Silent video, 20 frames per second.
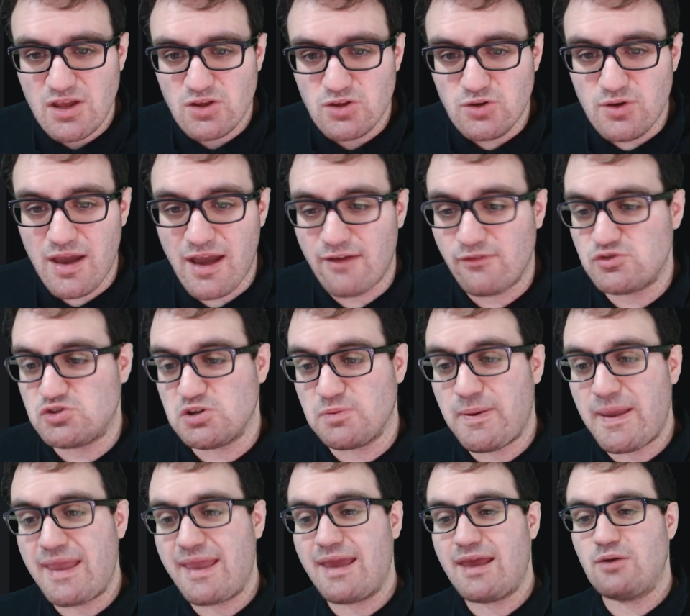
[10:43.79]
You have
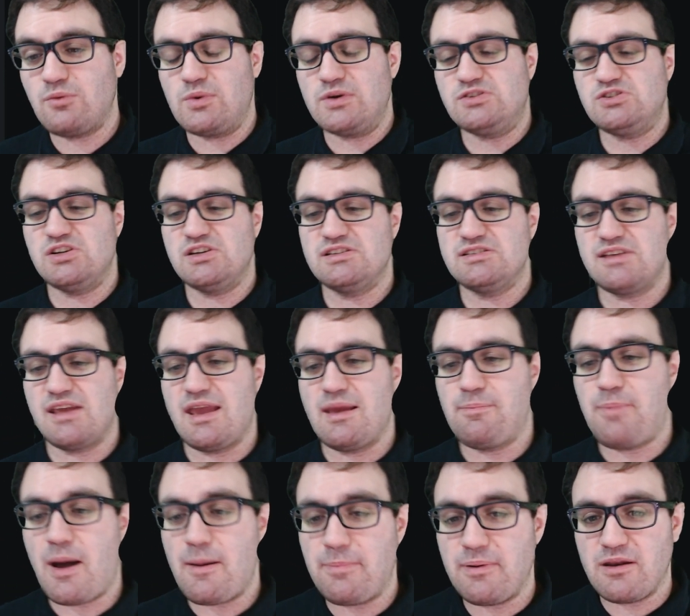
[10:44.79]
Japan, which is a
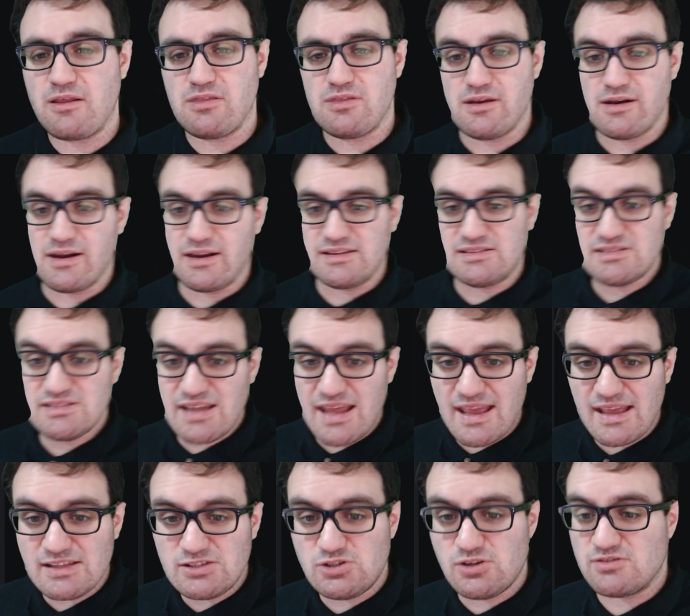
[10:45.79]
puppet of the United
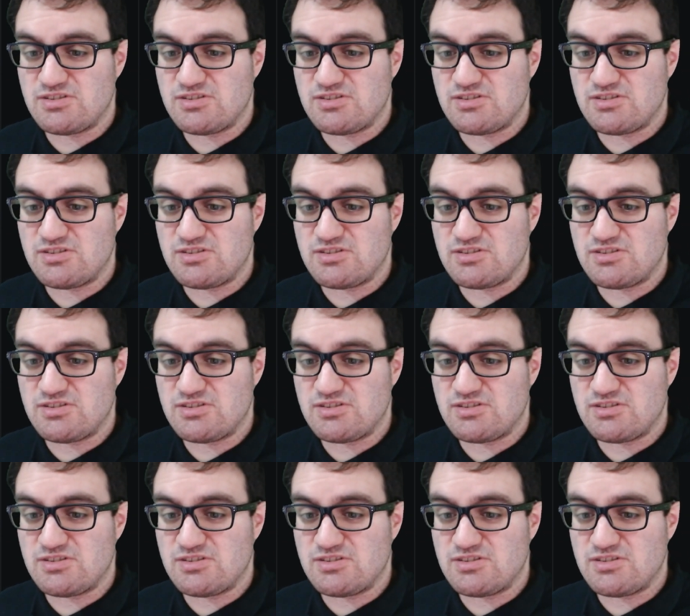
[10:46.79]
States.